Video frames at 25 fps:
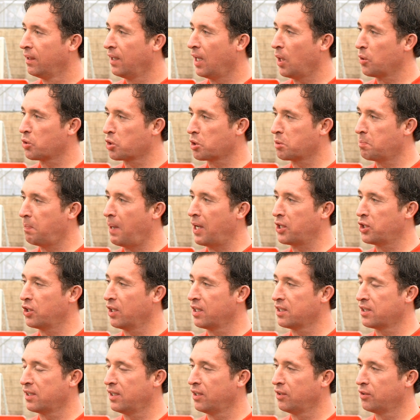How
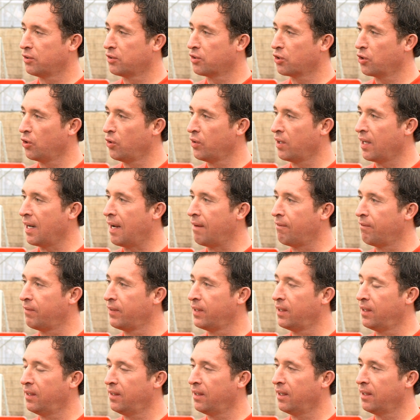special is it scoring at
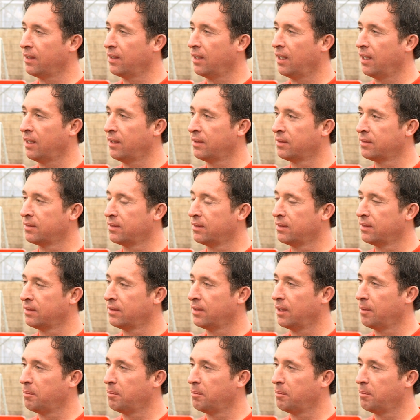Anfield and in